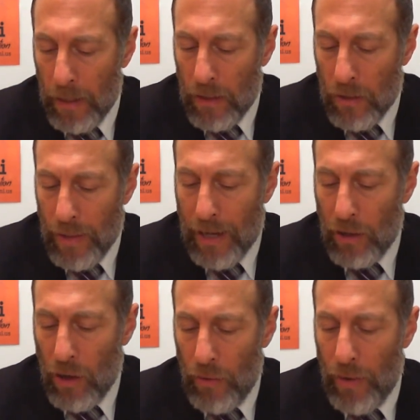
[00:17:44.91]
So that
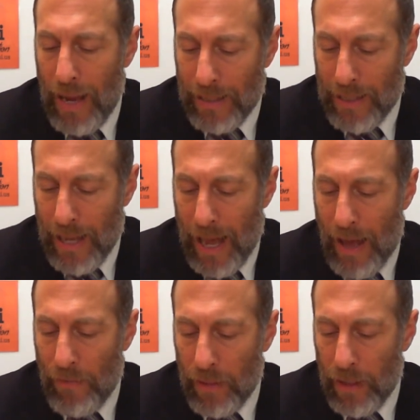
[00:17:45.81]
kaira has to
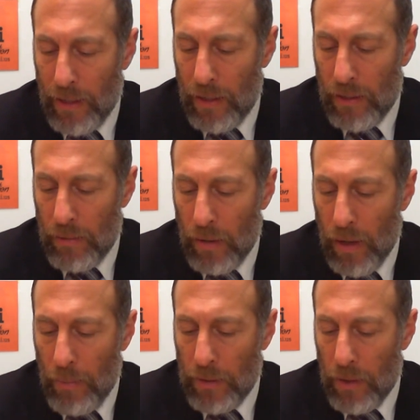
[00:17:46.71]
have a thickness
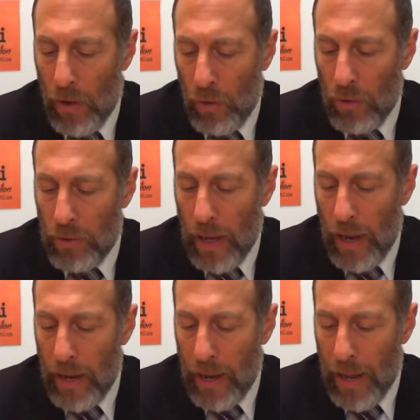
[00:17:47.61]
able to hold
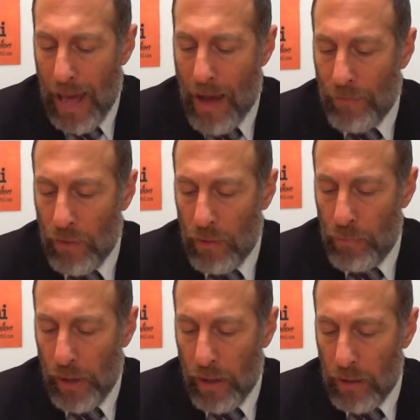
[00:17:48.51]
a half a
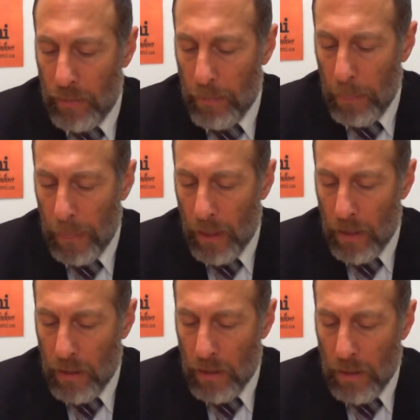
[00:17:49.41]
brick.
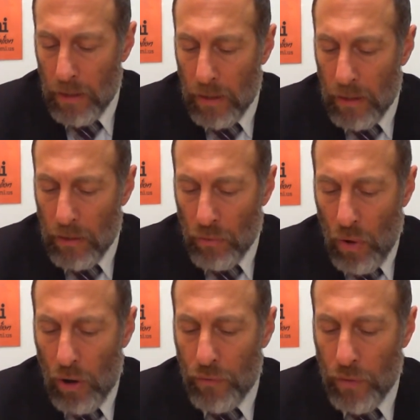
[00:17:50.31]
The
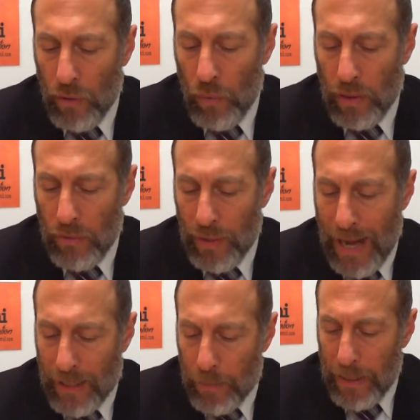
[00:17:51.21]
roch for the width of it
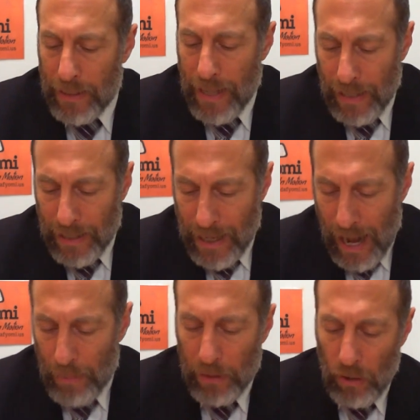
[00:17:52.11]
has to be kedei
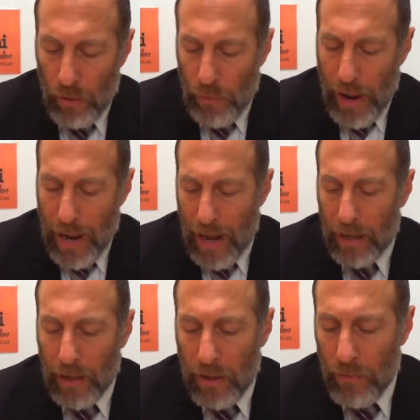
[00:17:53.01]
lekabel
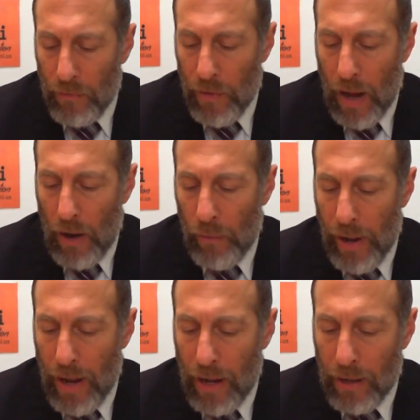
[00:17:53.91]
oreach. The
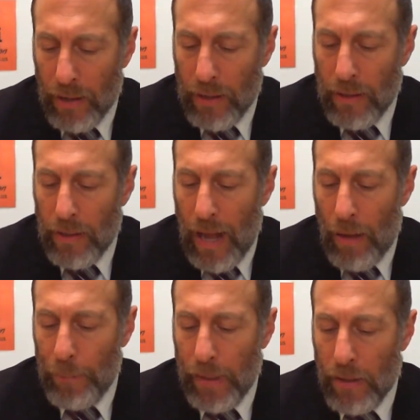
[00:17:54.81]
hareach, how
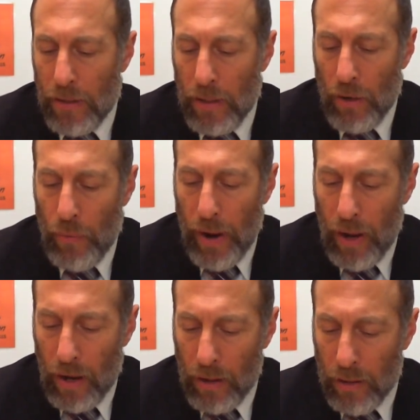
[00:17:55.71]
big is the oreach?